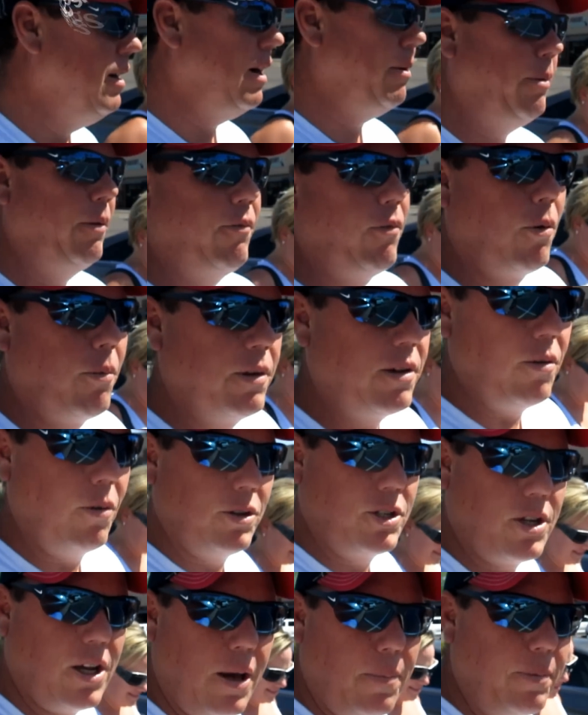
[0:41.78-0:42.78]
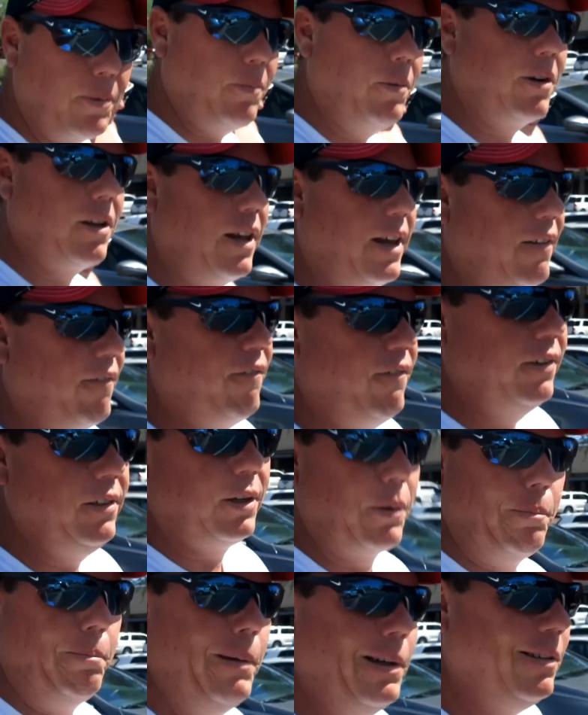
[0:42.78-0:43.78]
right, before we go shopping, we're gonna
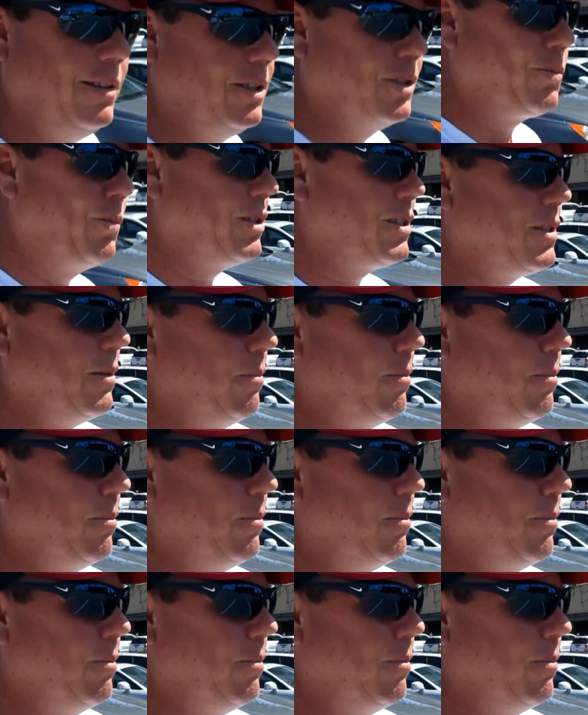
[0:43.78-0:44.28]
fill our bellies with